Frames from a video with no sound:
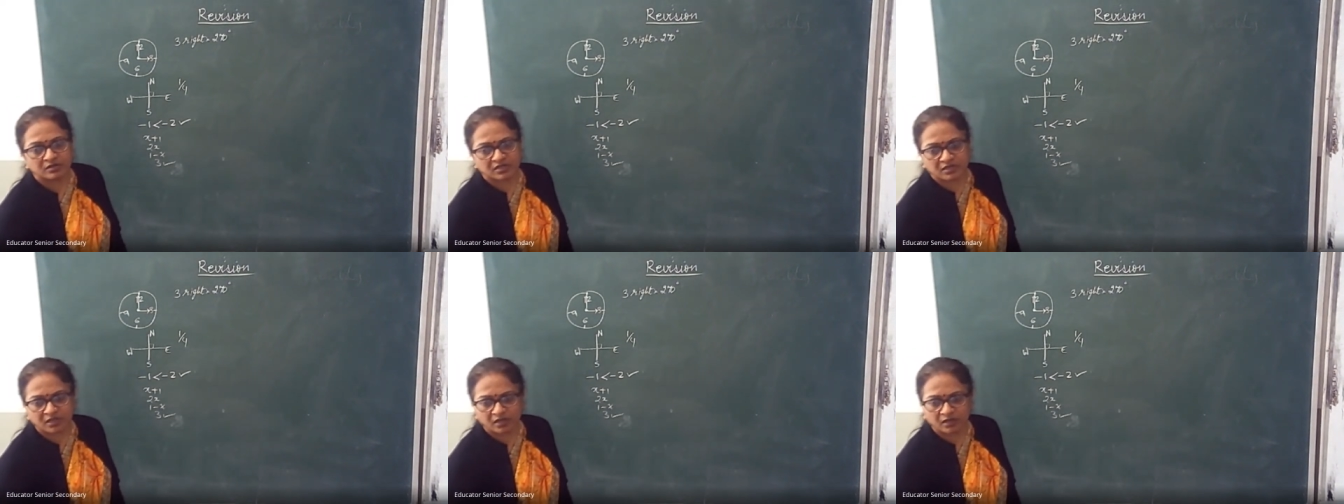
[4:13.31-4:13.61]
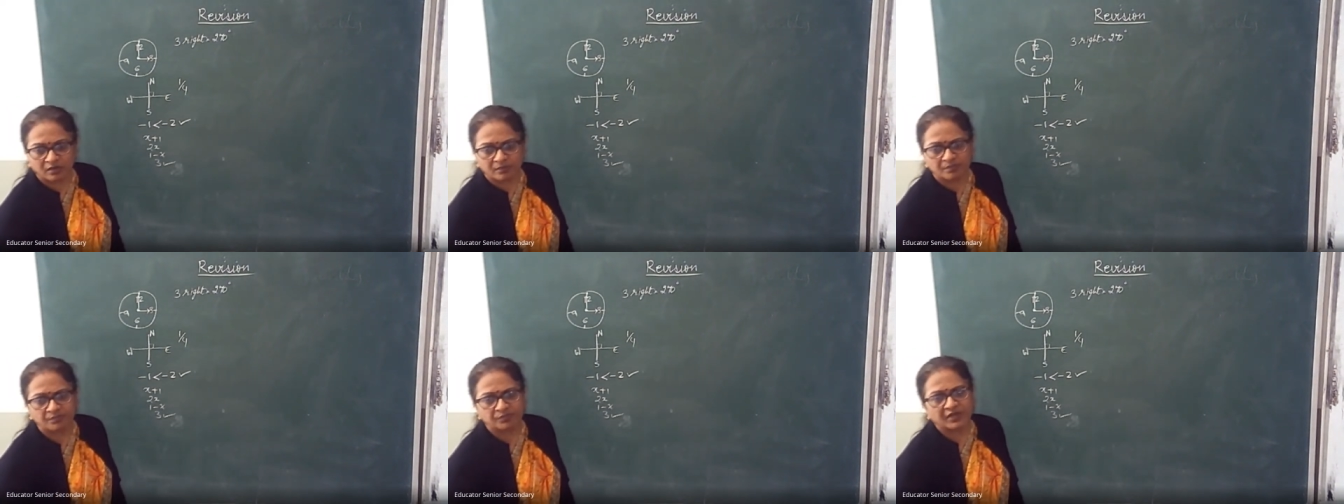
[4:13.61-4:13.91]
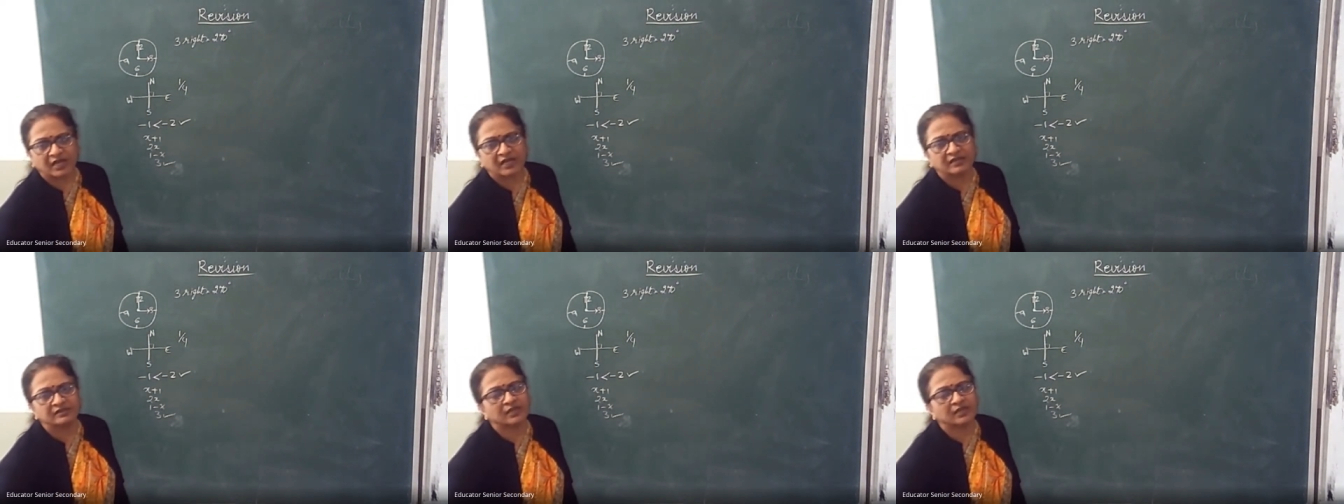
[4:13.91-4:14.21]
term
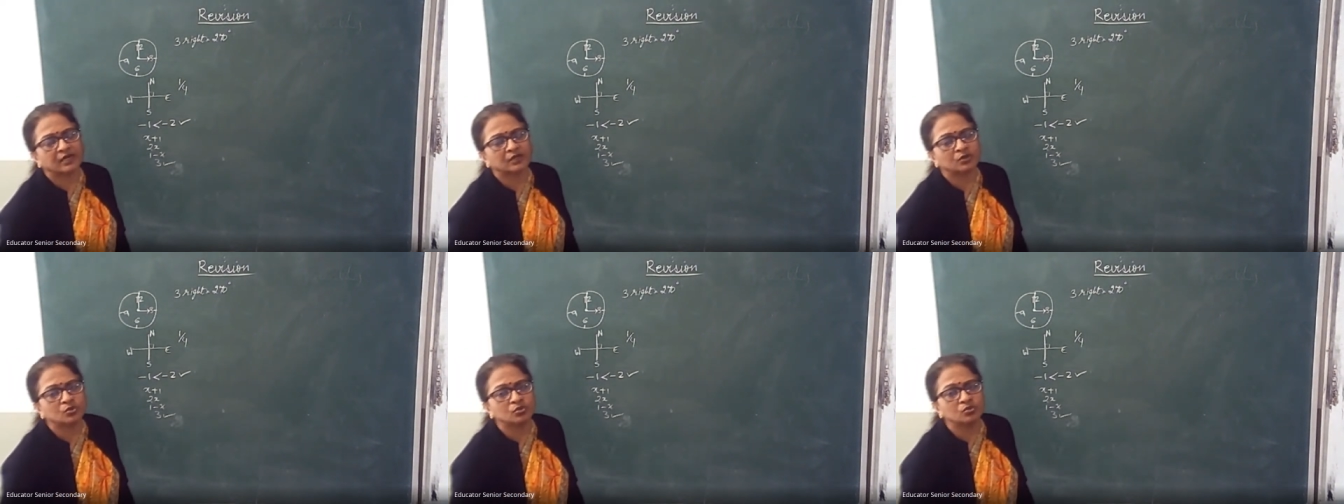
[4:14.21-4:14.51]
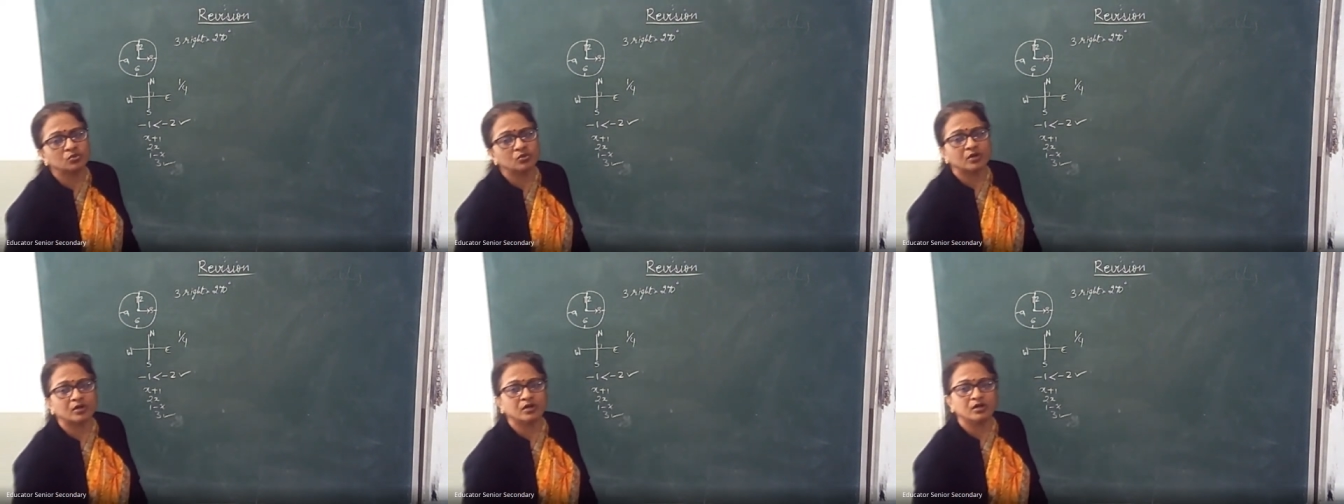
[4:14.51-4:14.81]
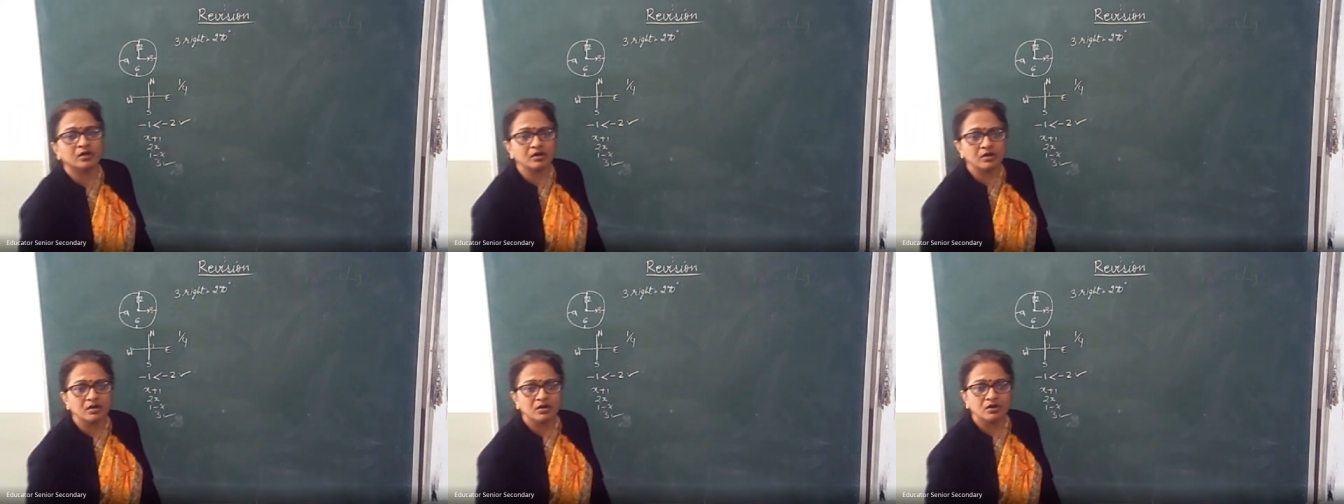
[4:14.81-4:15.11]
and that too
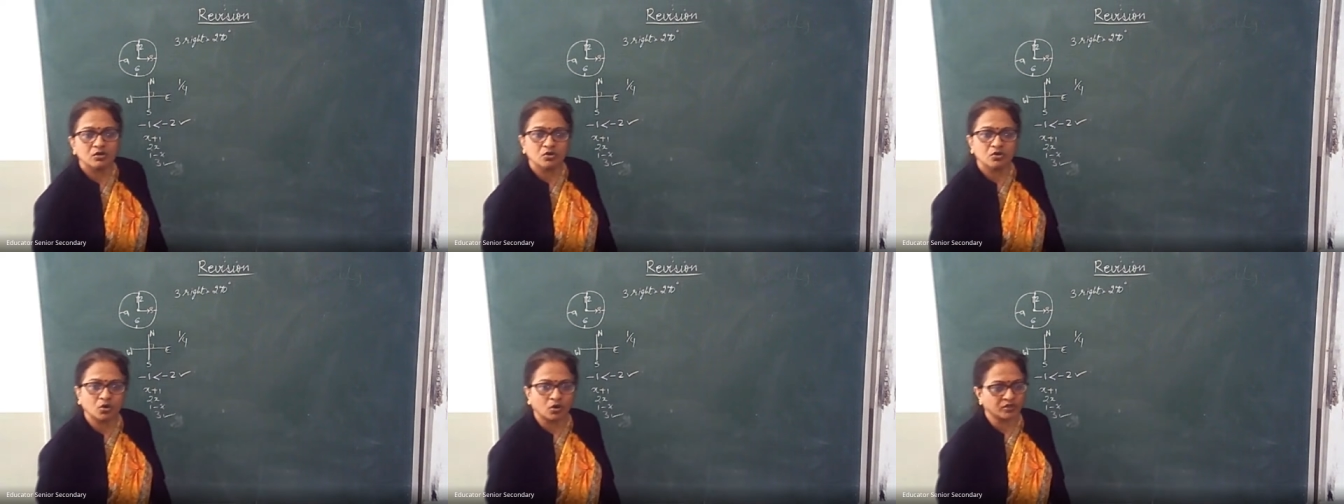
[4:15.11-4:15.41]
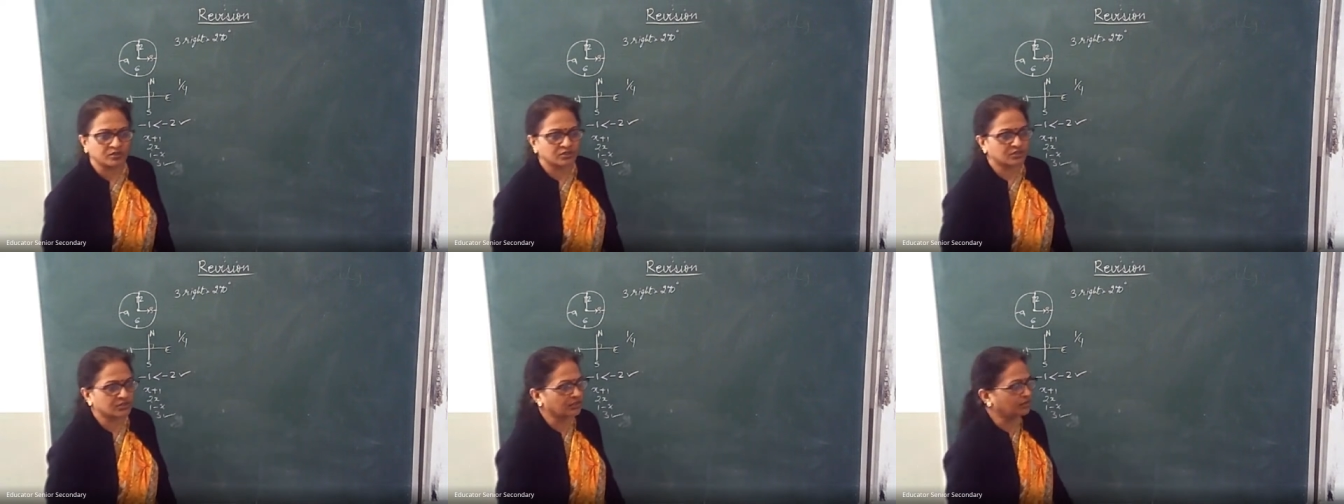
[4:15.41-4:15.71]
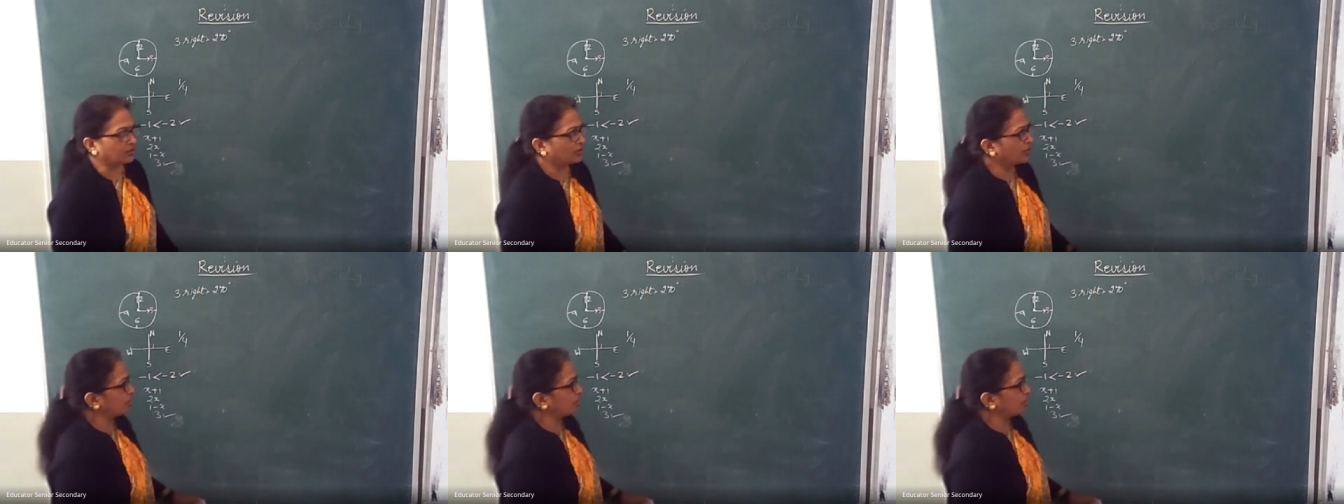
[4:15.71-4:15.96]
a constant.